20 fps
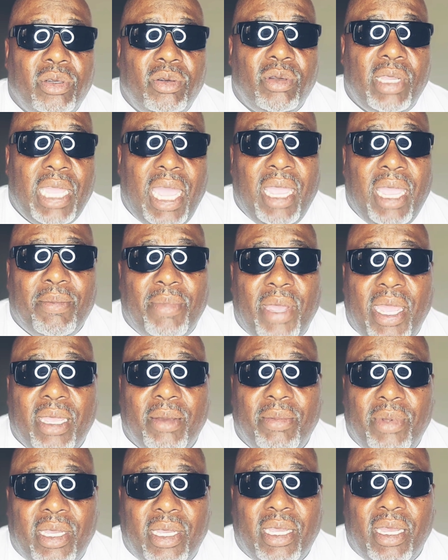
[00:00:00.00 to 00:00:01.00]

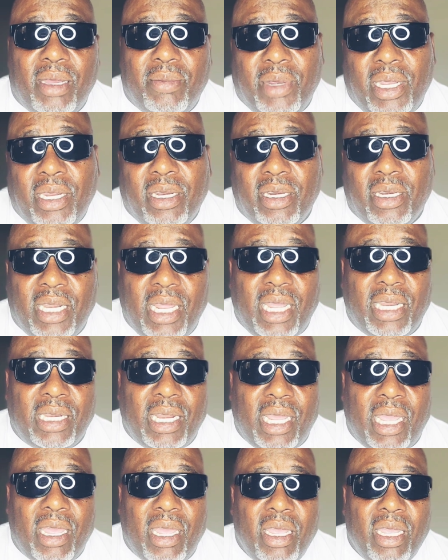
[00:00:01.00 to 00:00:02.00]
Gangbanging become internet
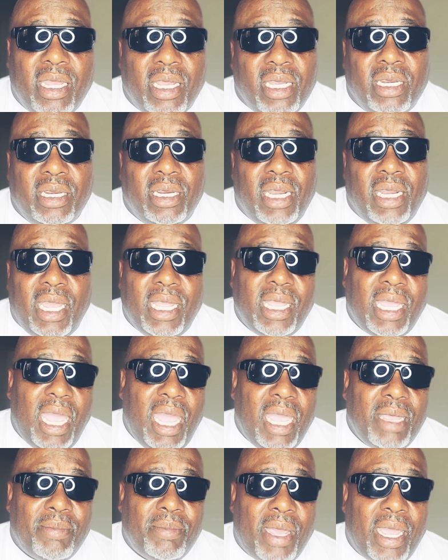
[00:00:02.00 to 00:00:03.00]
now. Internet
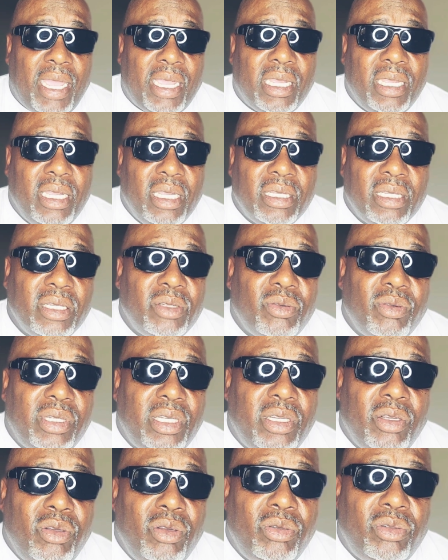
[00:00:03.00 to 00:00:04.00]
gangbanging. This is what
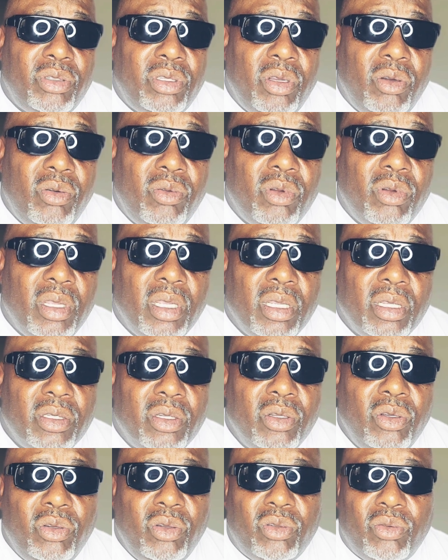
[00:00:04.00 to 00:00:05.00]
dudes do.
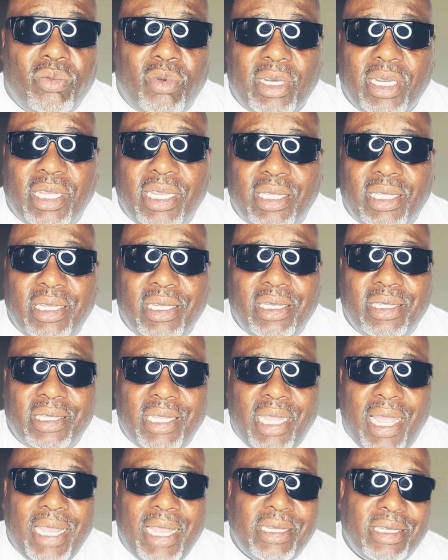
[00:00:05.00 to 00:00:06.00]
Dudes want to get these
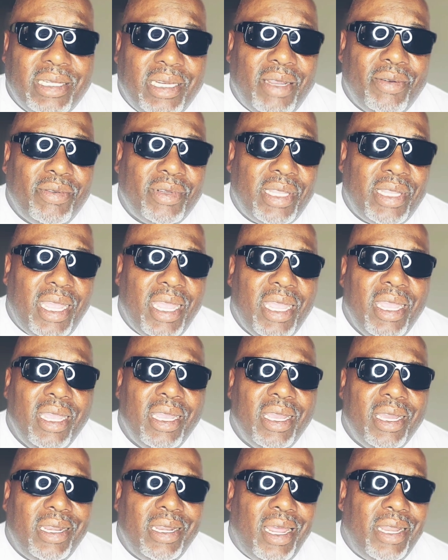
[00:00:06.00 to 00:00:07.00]
likes and everything.
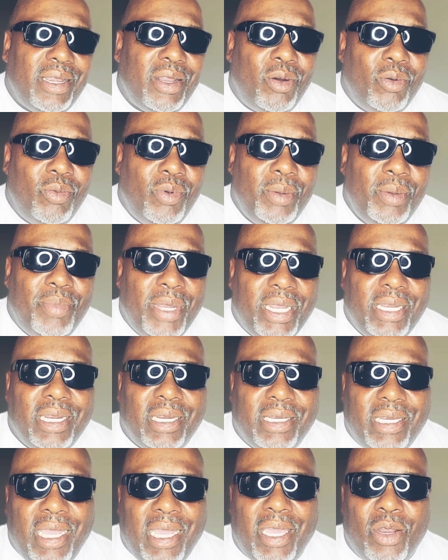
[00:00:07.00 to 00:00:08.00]
And I know we beating a
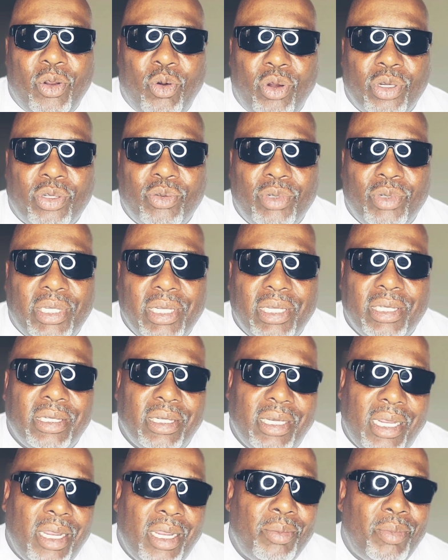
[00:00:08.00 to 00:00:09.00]
dead horse with this
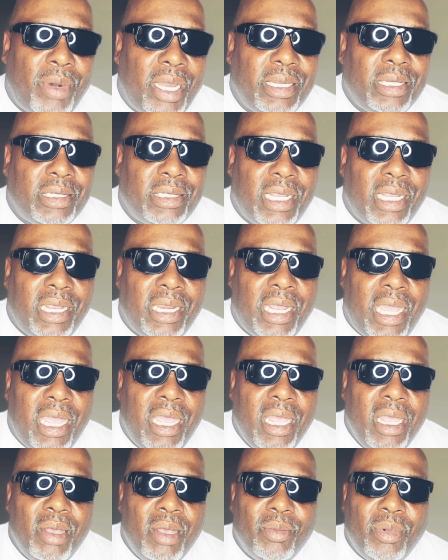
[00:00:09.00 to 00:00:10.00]
and everybody say that.
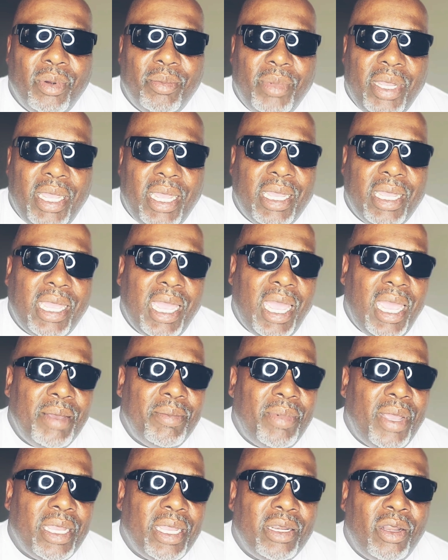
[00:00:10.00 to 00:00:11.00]
But man,
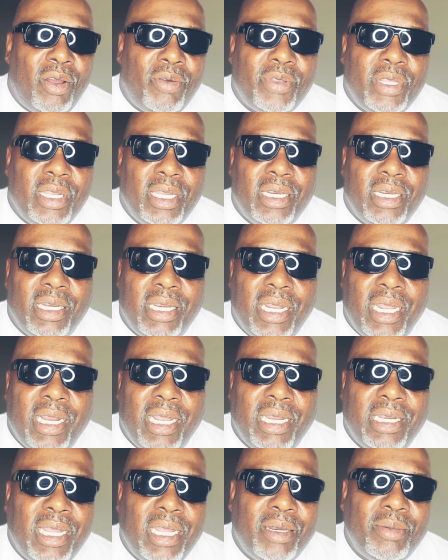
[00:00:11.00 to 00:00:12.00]
gangbanging off the internet
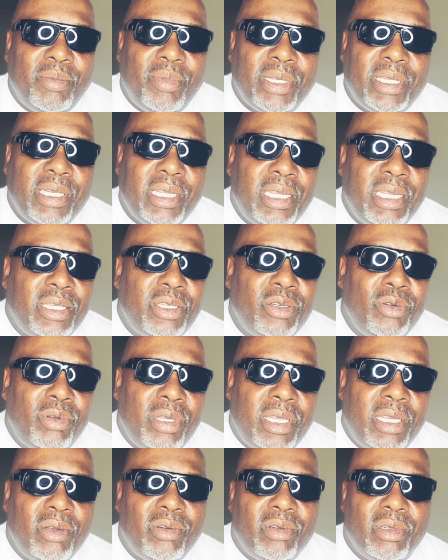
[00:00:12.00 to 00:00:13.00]
ain't nothing but to get you
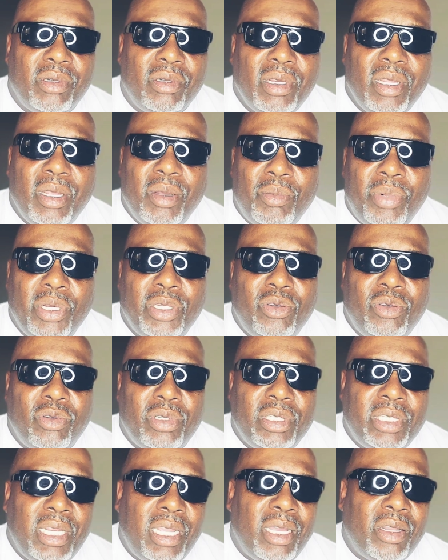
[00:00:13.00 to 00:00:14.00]
killed and put you
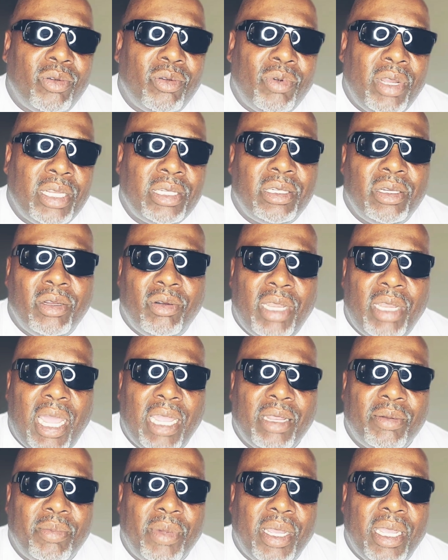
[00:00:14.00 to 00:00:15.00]
in jail the rest of your
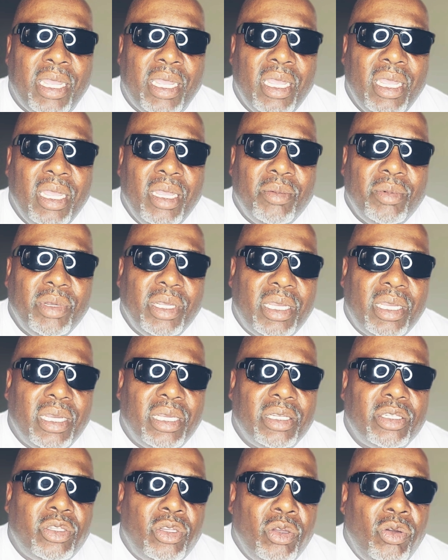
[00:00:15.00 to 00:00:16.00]
life, man.
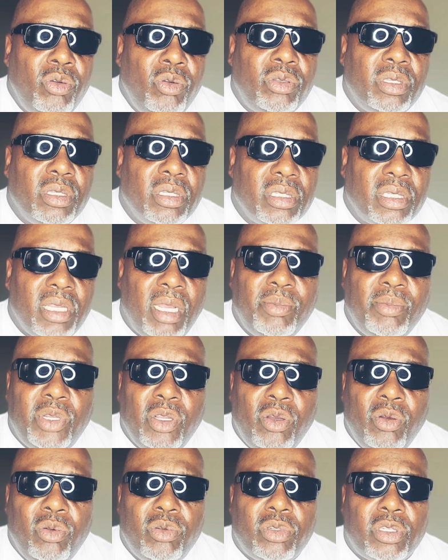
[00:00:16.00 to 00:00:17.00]
Because some
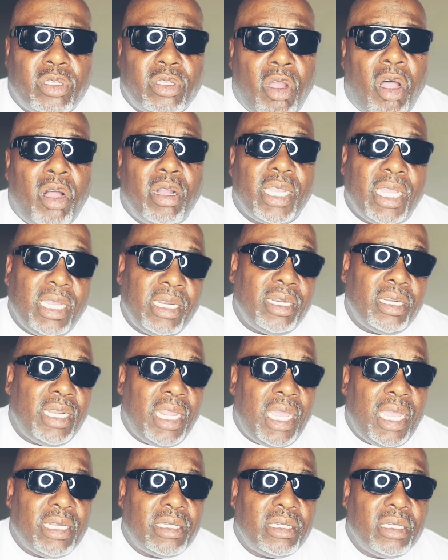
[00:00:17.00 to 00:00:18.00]
dudes stalk
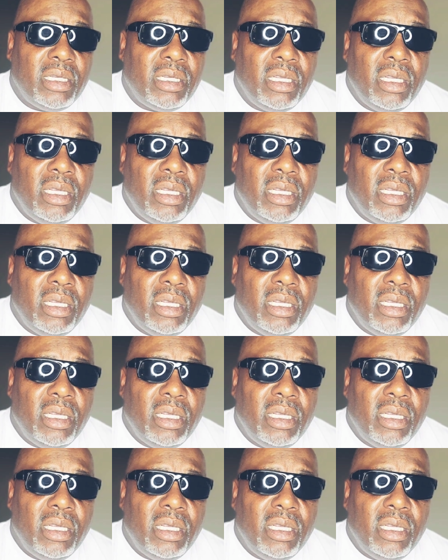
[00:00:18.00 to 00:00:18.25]
internets.